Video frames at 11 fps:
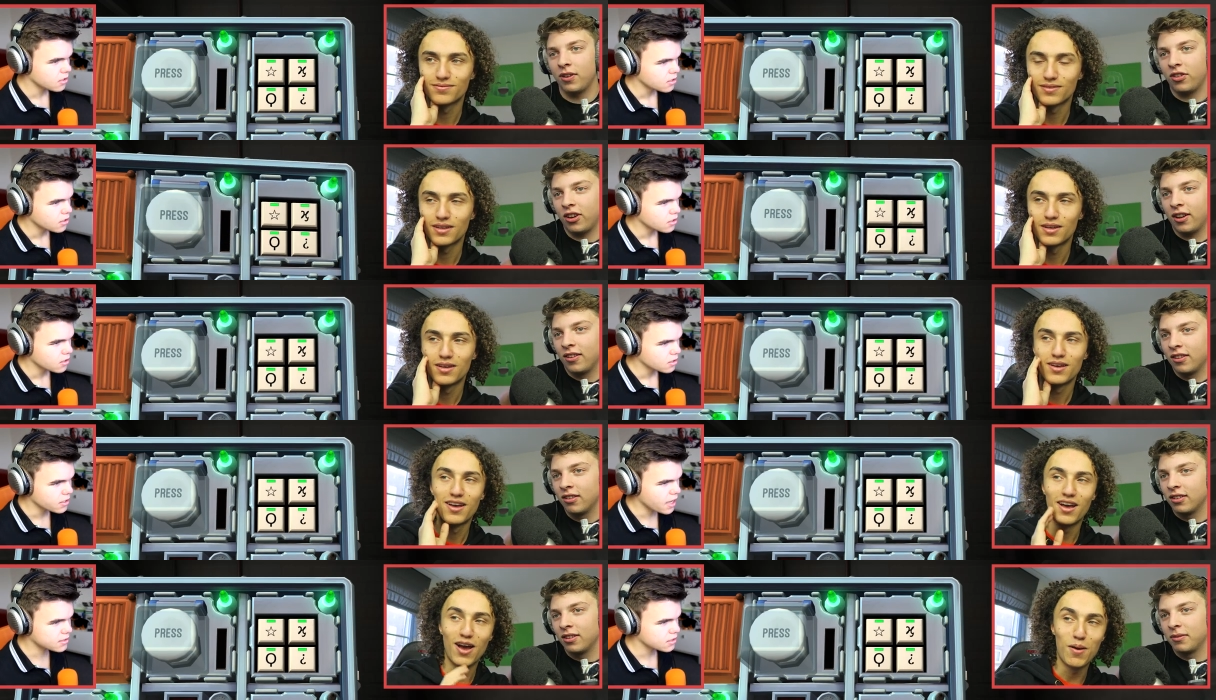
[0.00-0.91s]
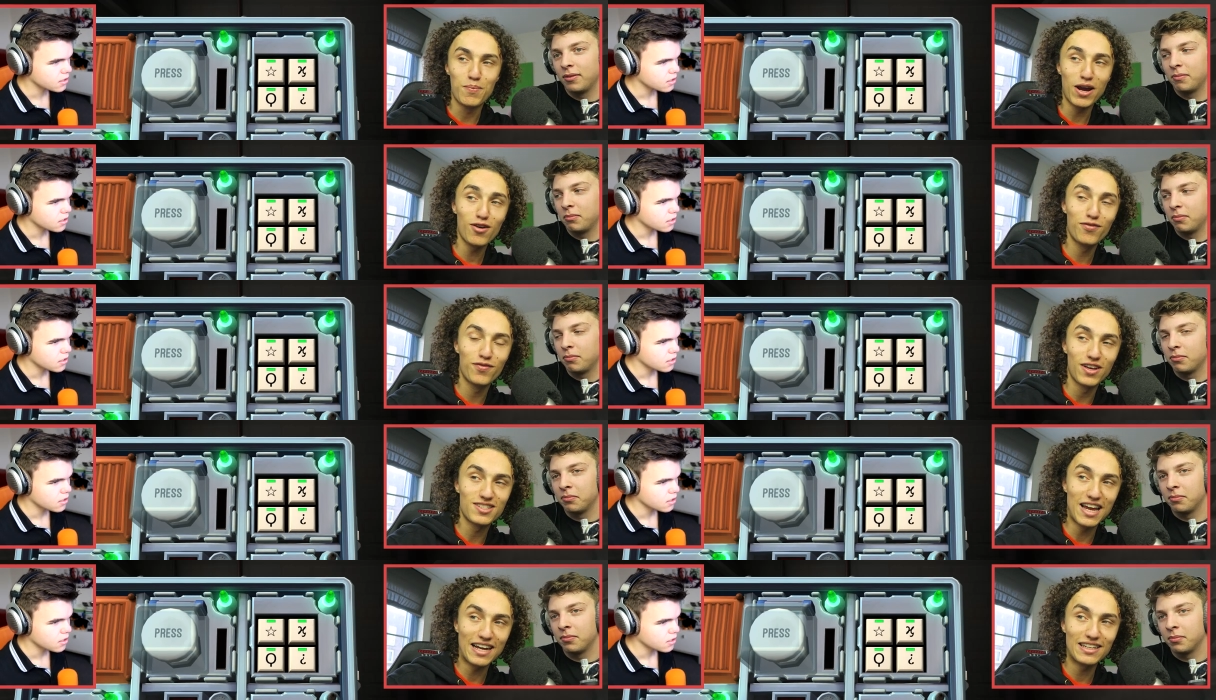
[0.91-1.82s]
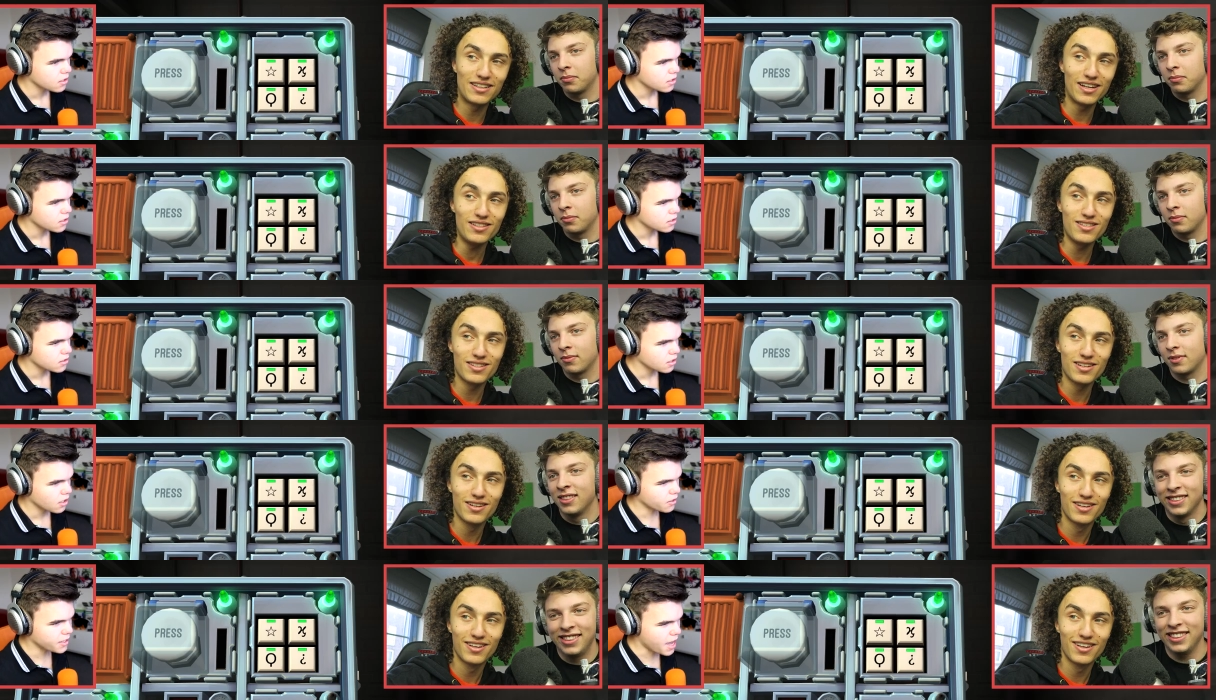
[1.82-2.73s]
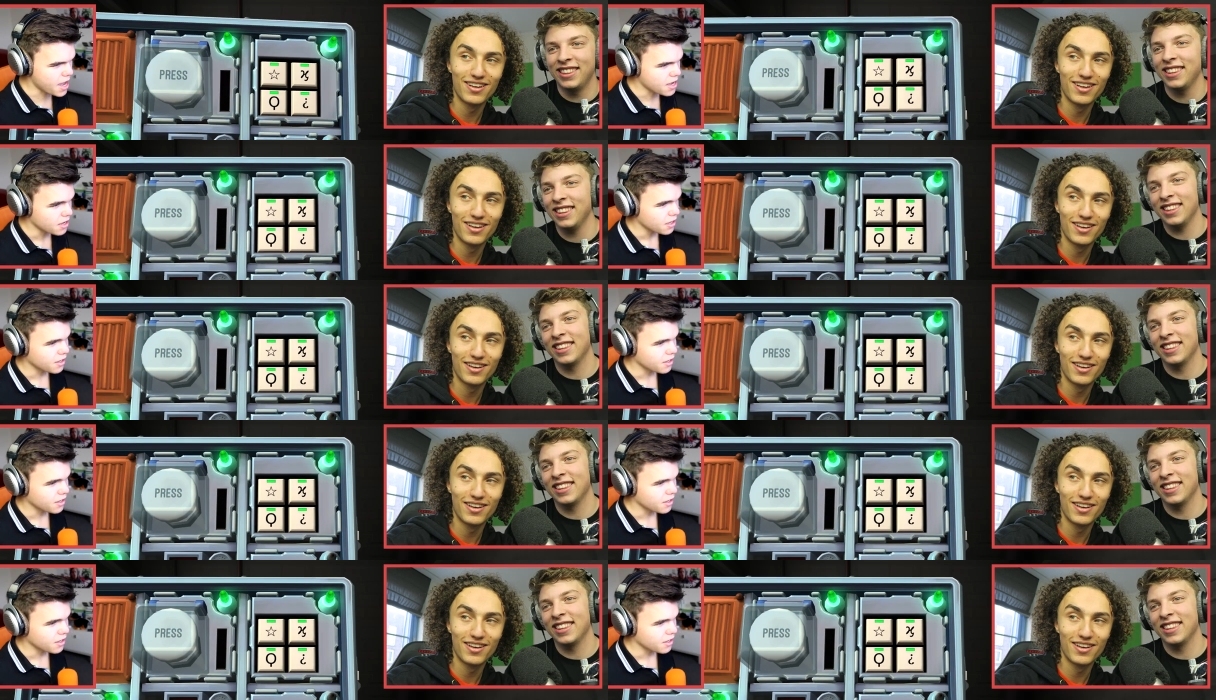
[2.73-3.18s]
Speaker 1: Finish it.
Speaker 2: Yes. A pair of uh, saggy tits. Okay.